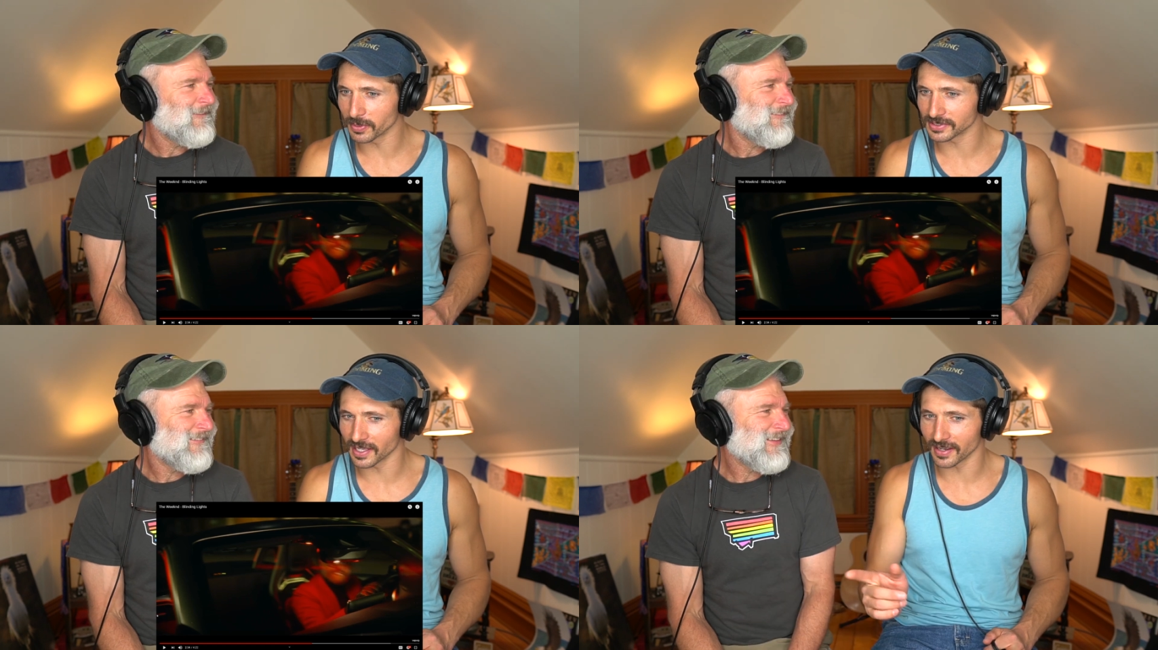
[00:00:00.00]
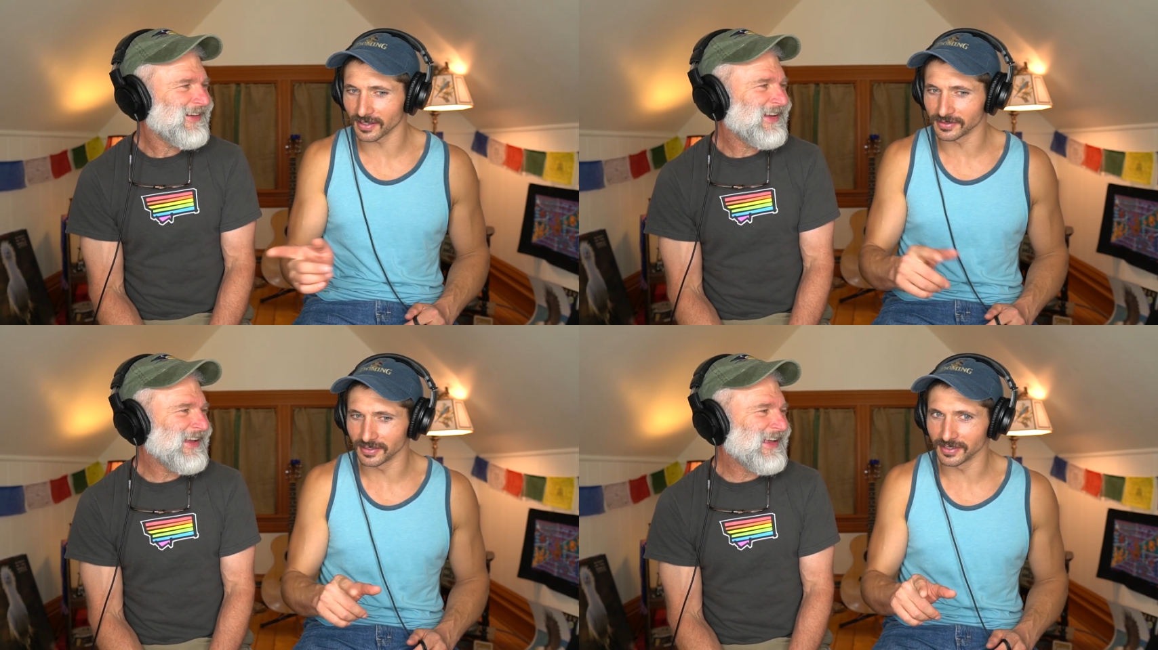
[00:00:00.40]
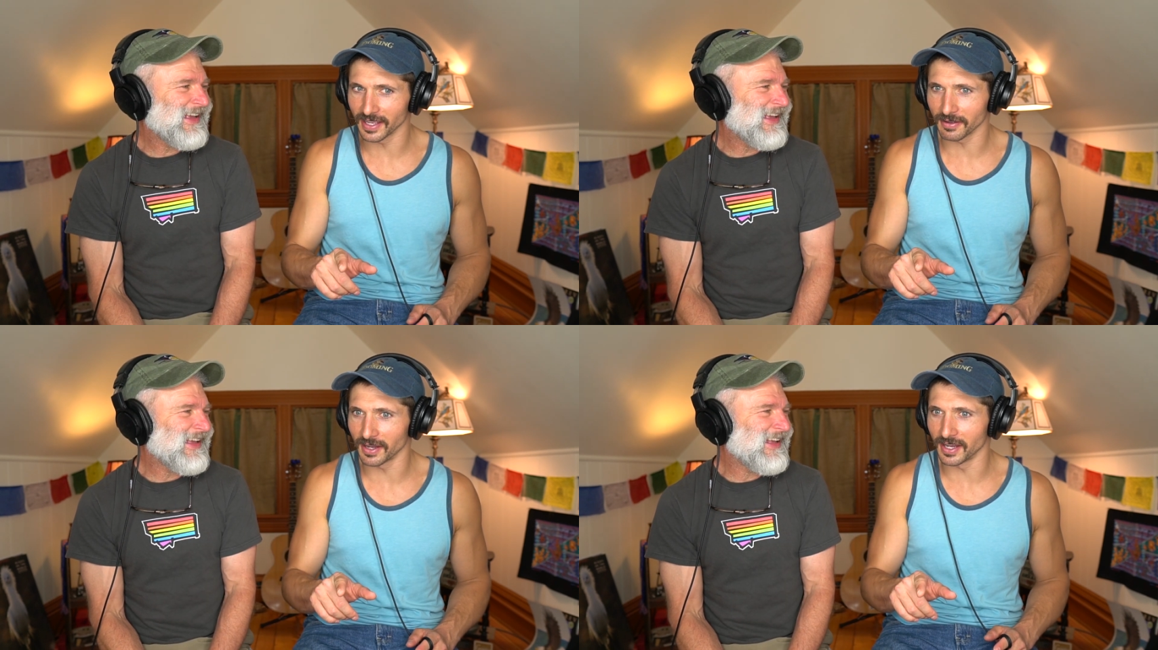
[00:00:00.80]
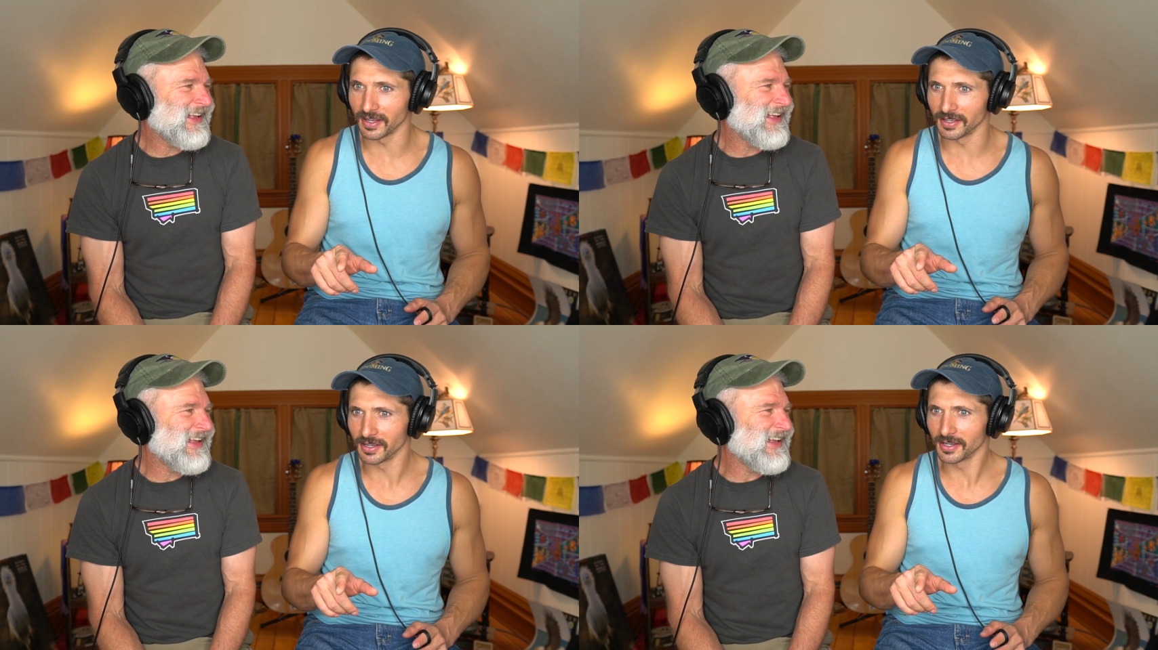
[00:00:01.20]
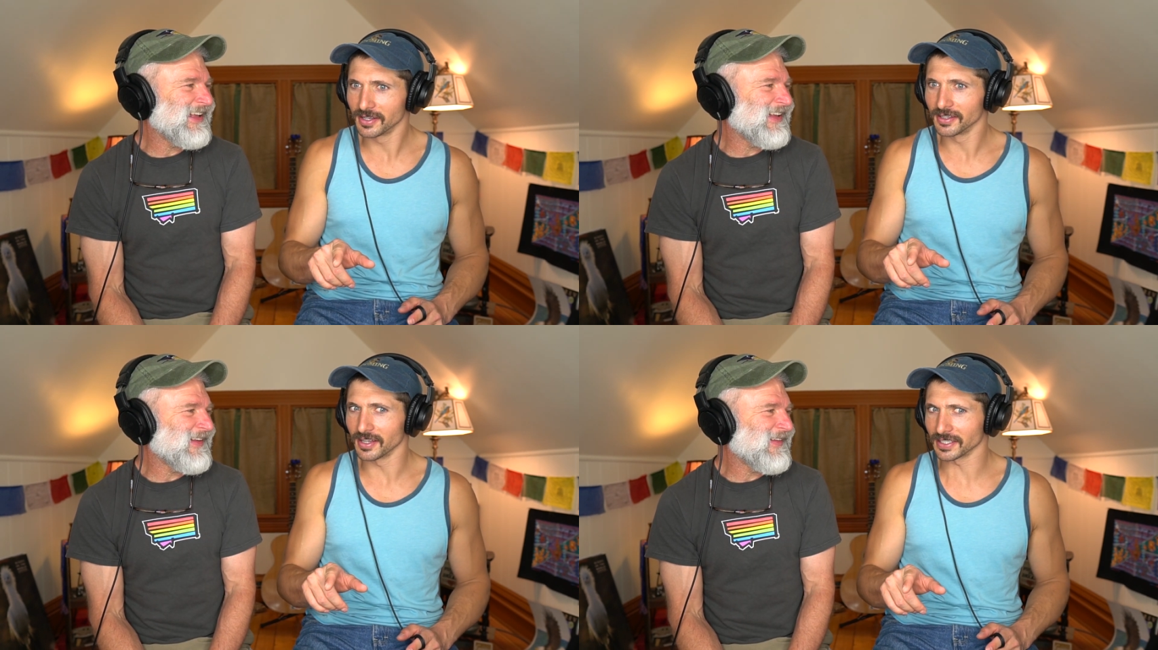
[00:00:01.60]
Speaker 1: was like on like uh
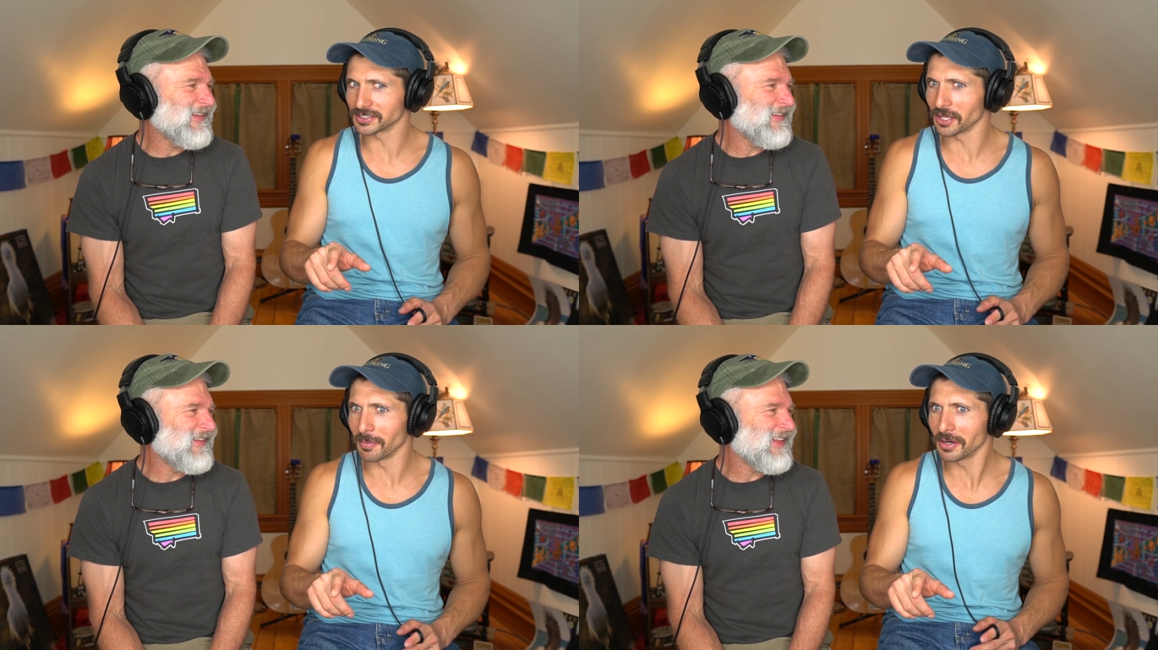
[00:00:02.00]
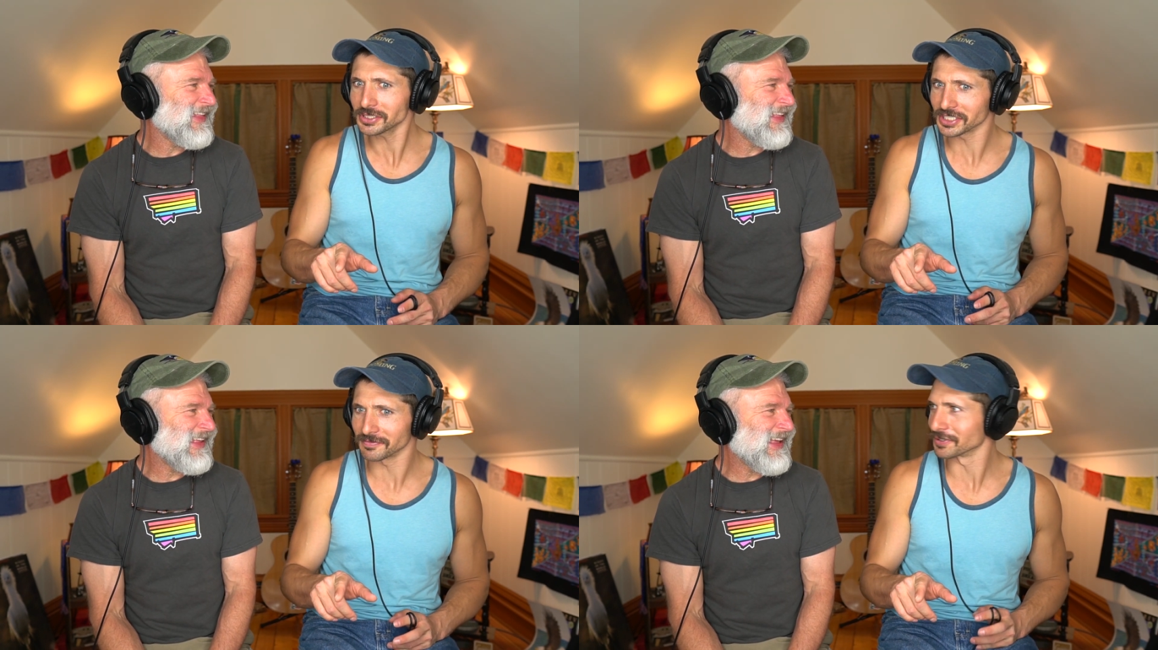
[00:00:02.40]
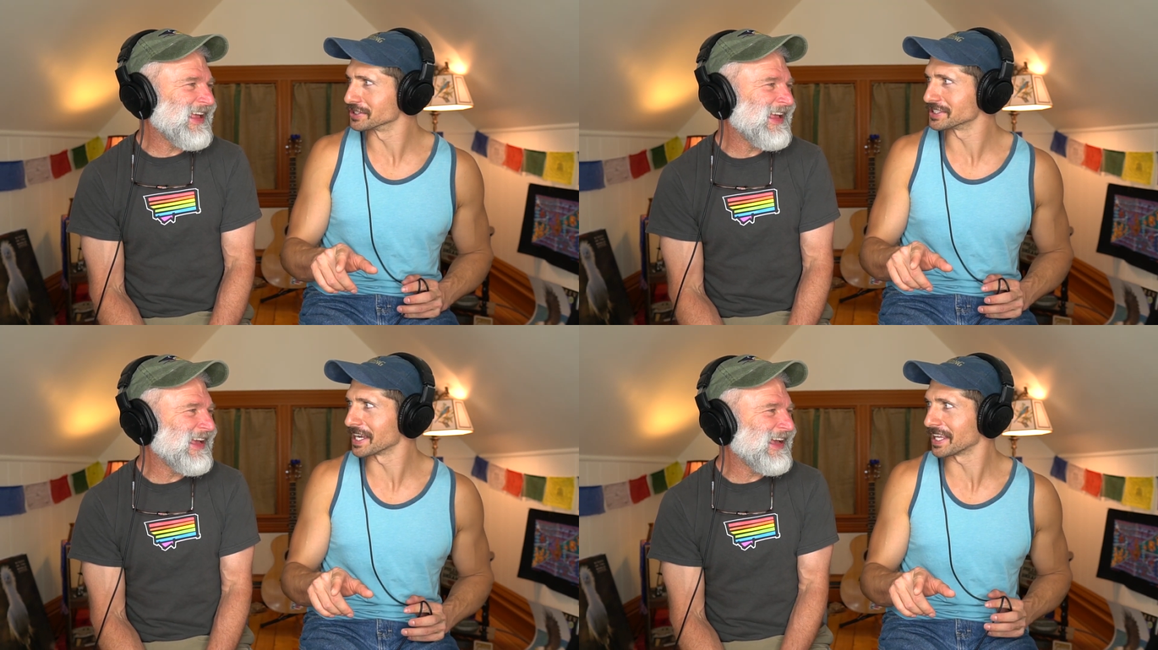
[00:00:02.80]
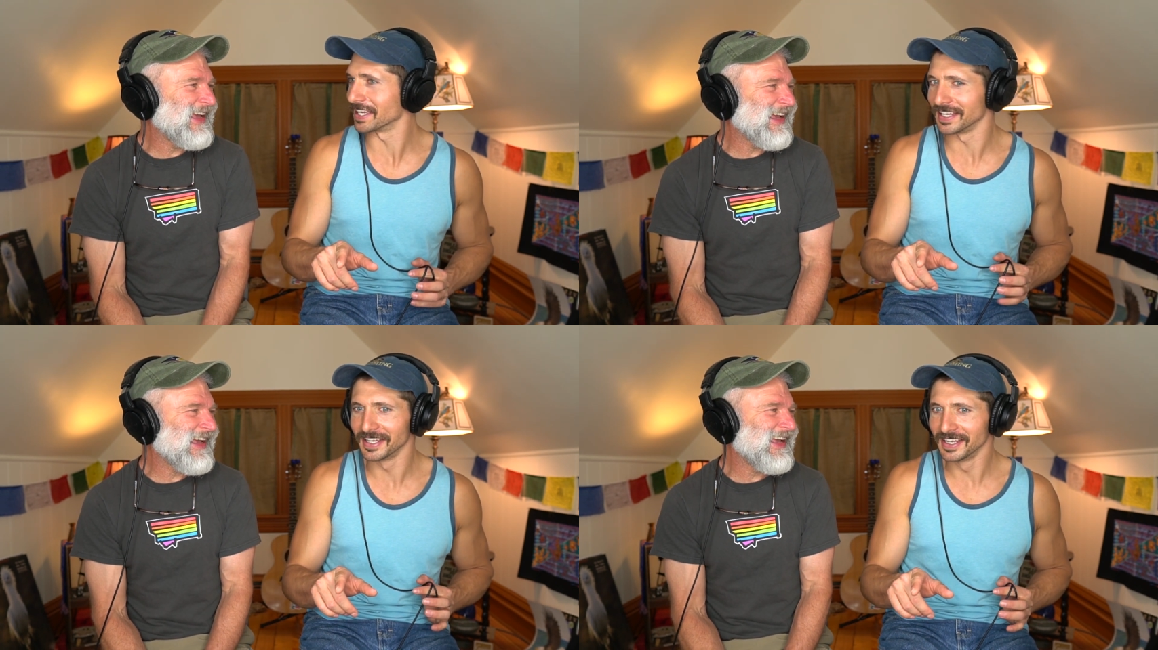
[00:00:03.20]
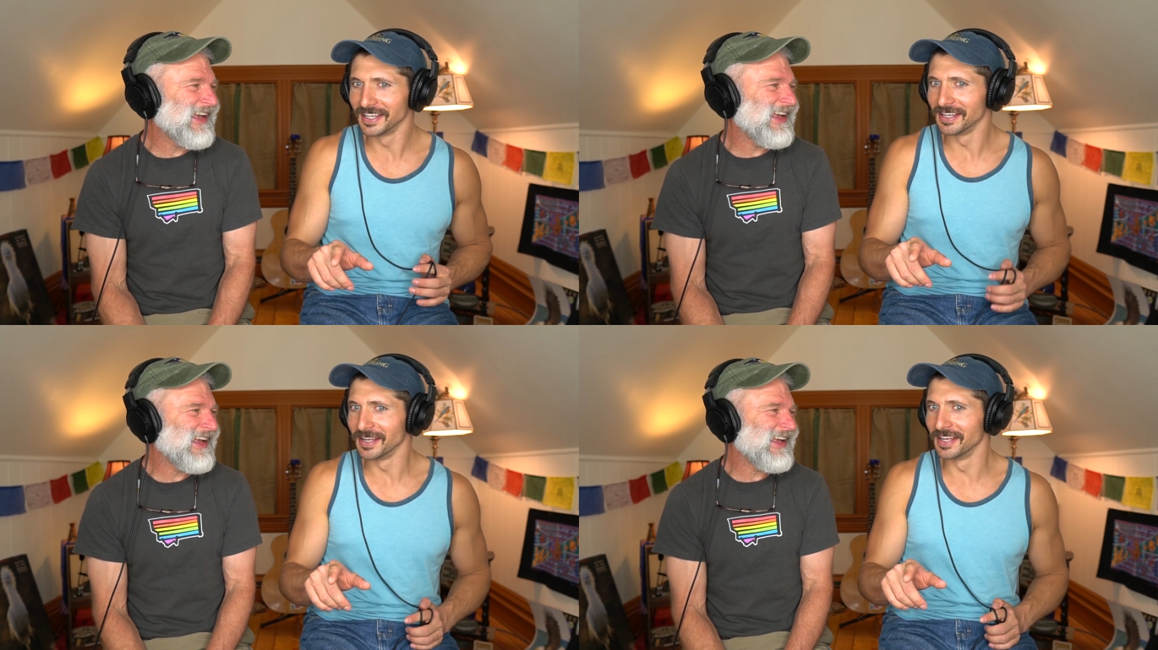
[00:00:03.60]
like slow motion for a
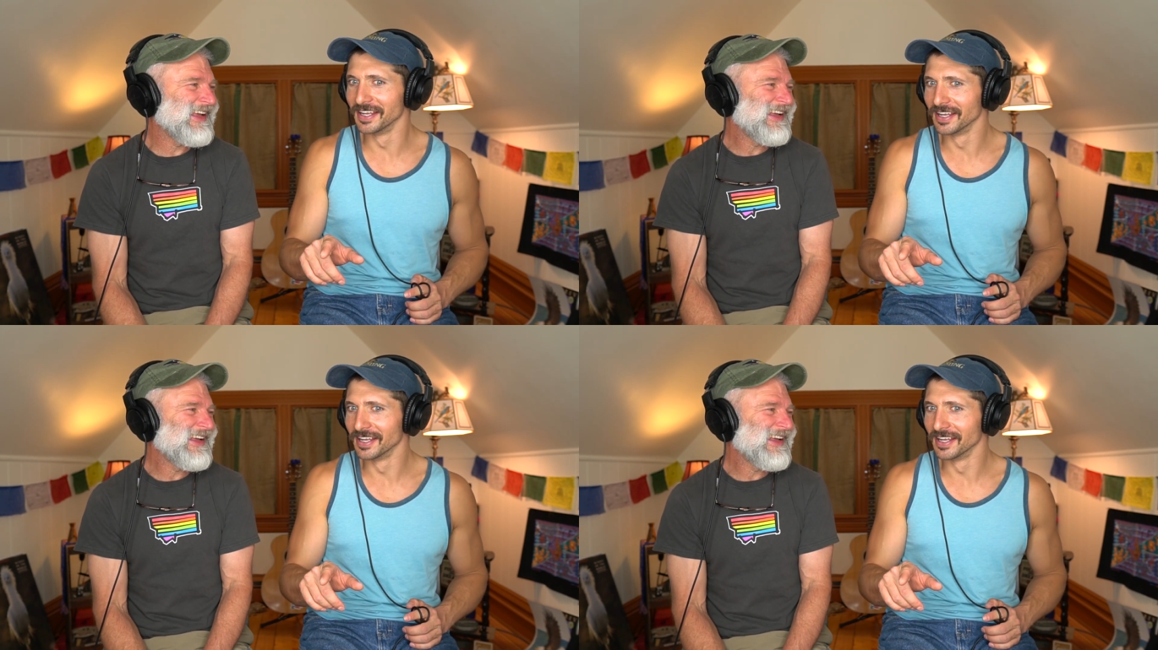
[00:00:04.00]
second.